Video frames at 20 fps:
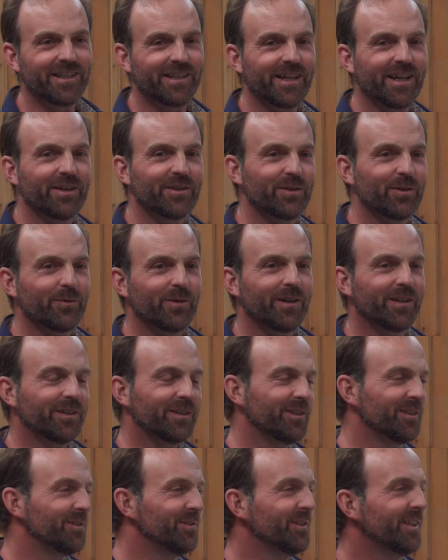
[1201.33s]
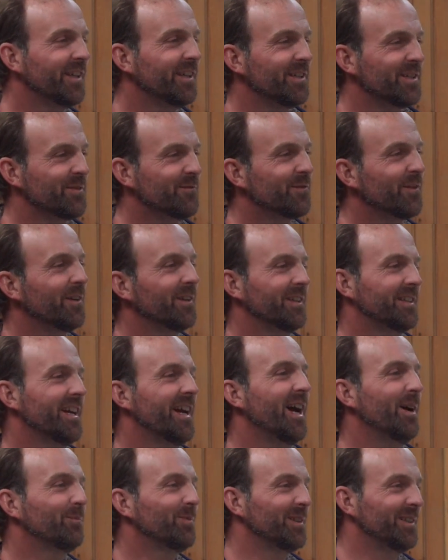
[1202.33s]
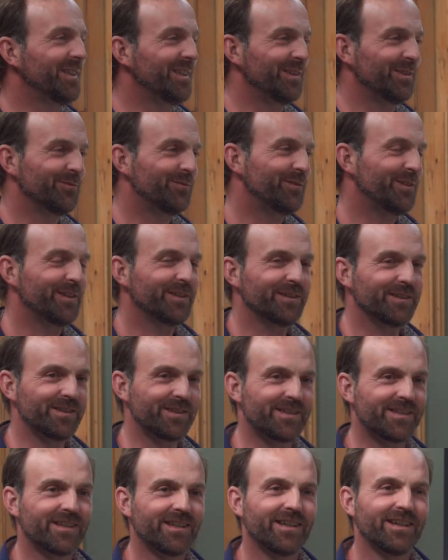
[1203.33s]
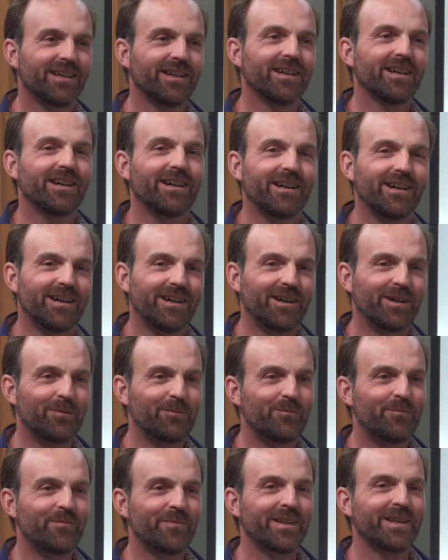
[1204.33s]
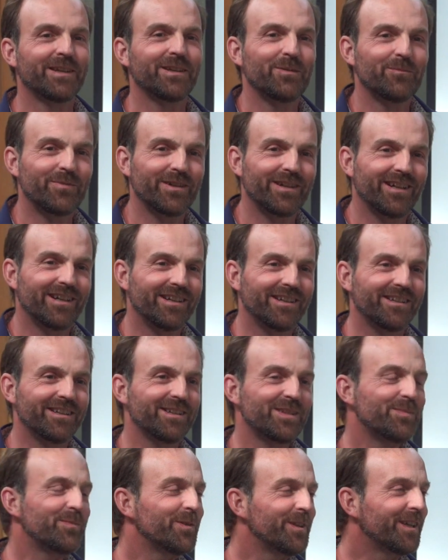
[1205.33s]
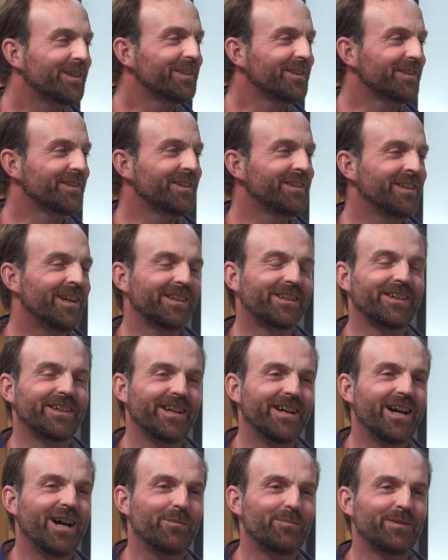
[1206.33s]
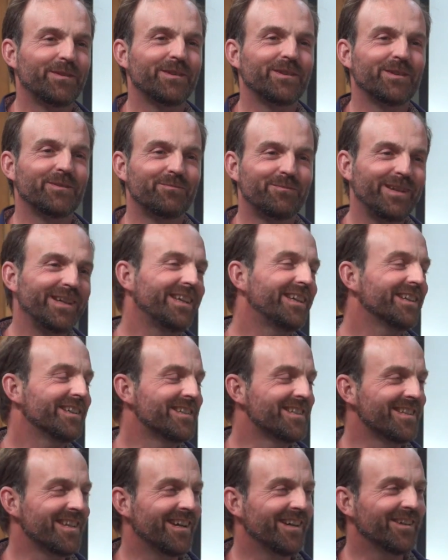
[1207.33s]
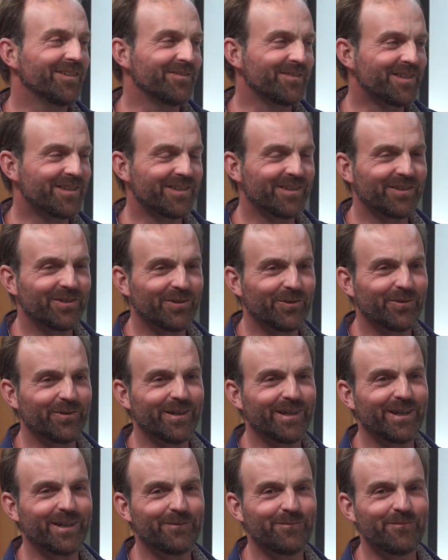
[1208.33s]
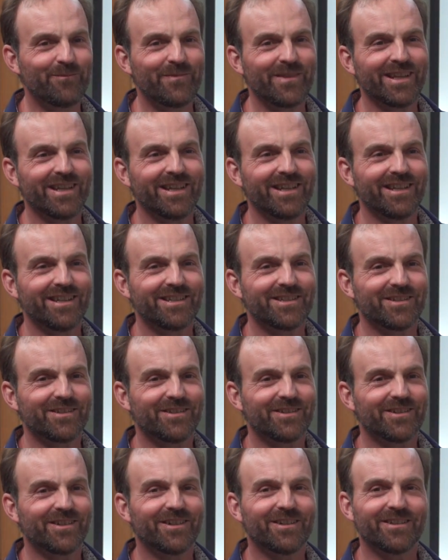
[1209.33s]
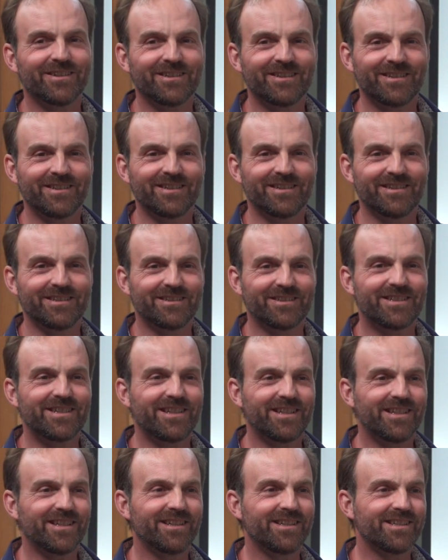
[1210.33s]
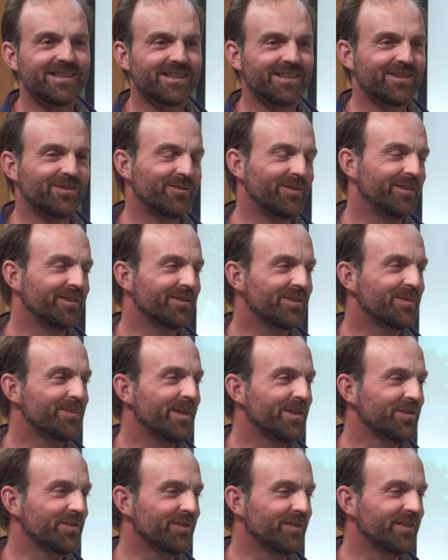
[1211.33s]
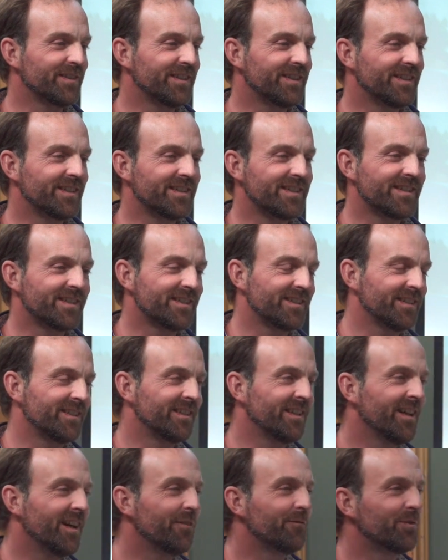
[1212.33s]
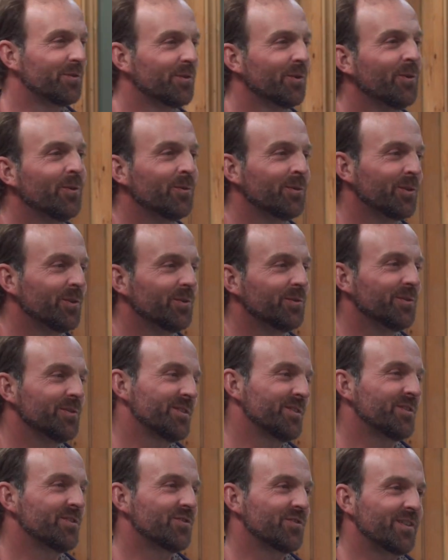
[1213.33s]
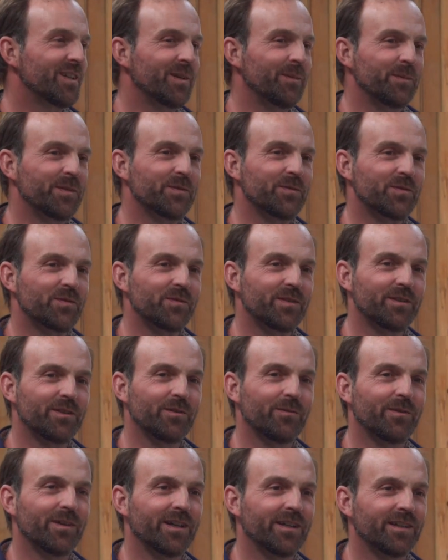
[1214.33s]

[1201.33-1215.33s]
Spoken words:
together while our little kids frolicked happily in the fields. But that's pretty clearly not going to happen. They're big kids now, so they're all in their teens and doing their special things and have their own goals and dreams, which we don't